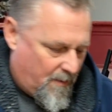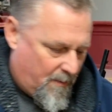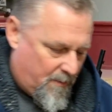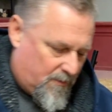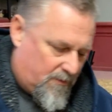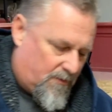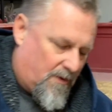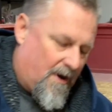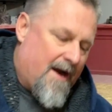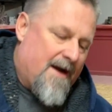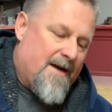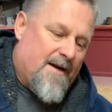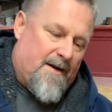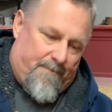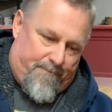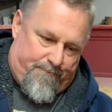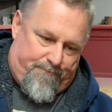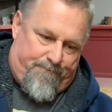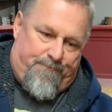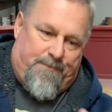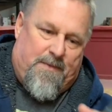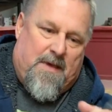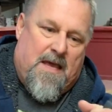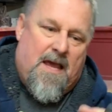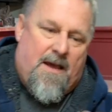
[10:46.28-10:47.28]
trying to
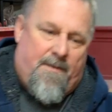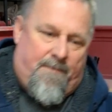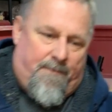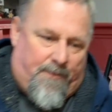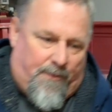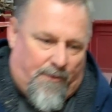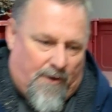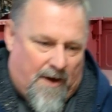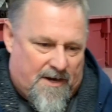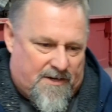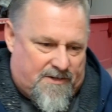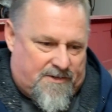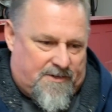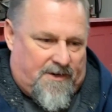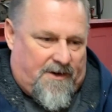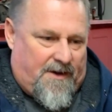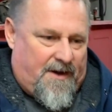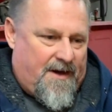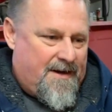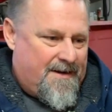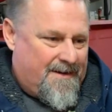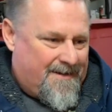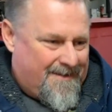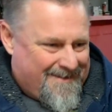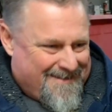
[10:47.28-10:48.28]
keep
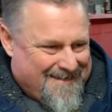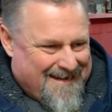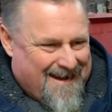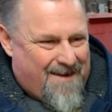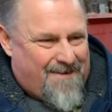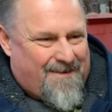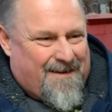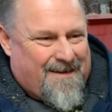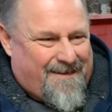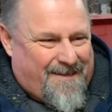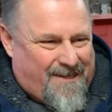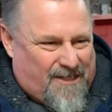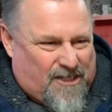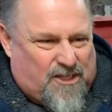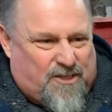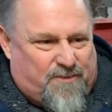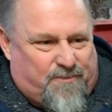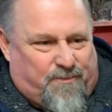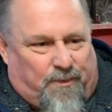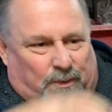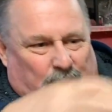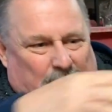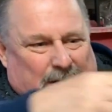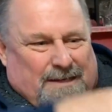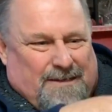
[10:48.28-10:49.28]
pressure down on this
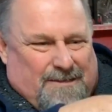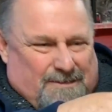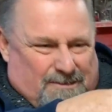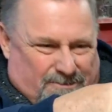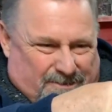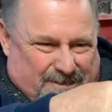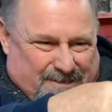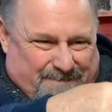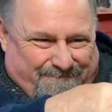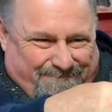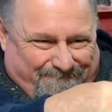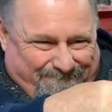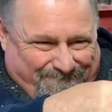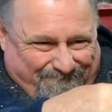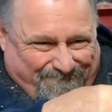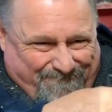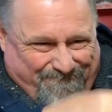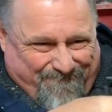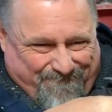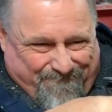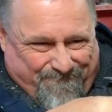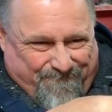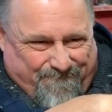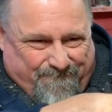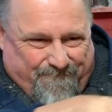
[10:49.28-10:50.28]
spring-loaded
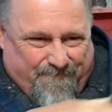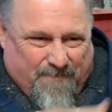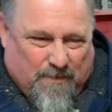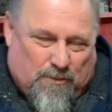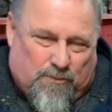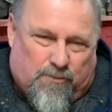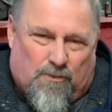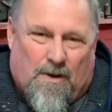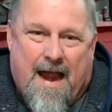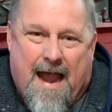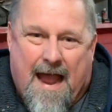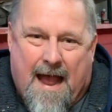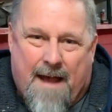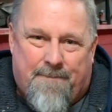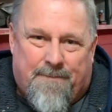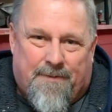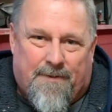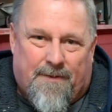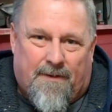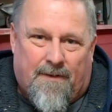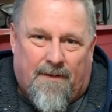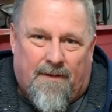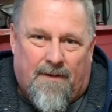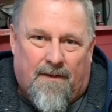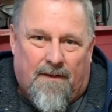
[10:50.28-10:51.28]
crap,
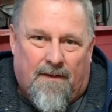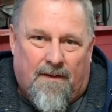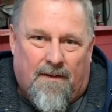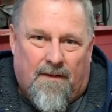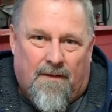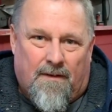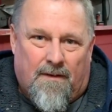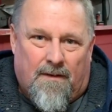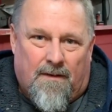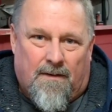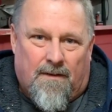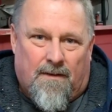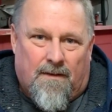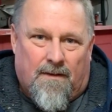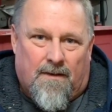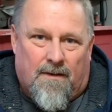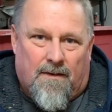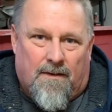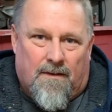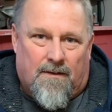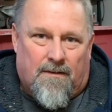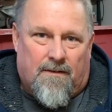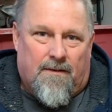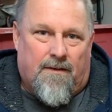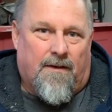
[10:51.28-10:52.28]

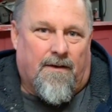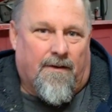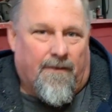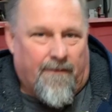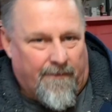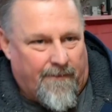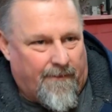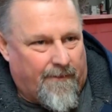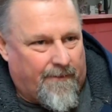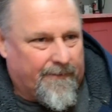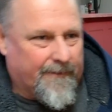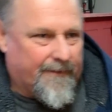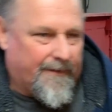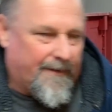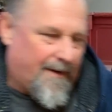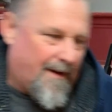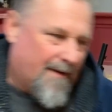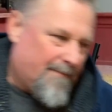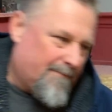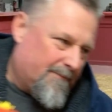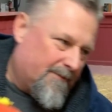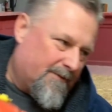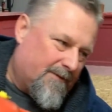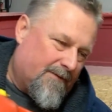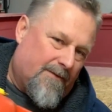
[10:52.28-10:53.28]
you know, hold it
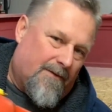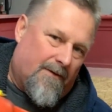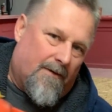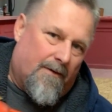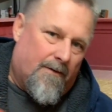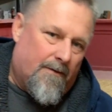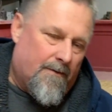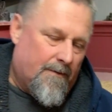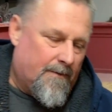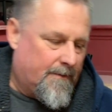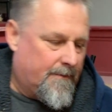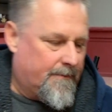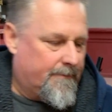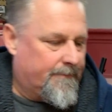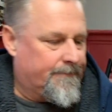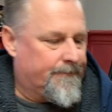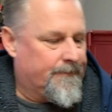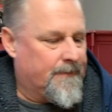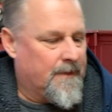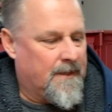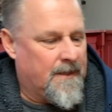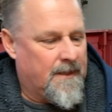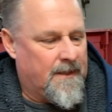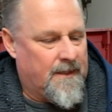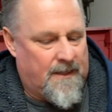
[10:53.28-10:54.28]
up, you know,
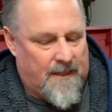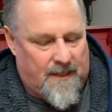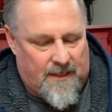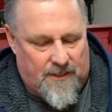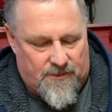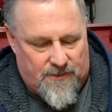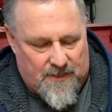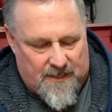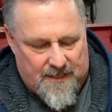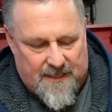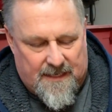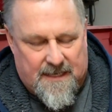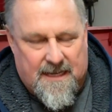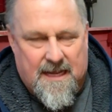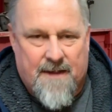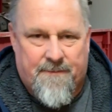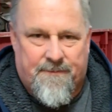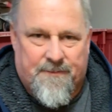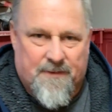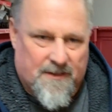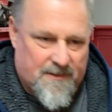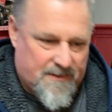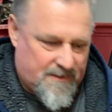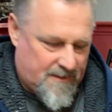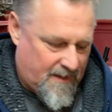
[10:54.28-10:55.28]
and trying to keep
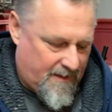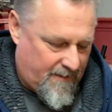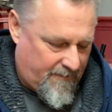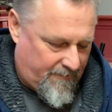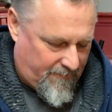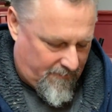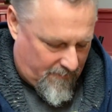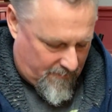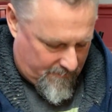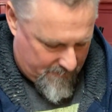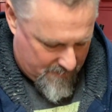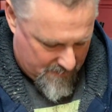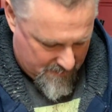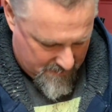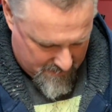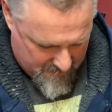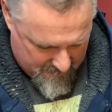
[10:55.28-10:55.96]
this thing from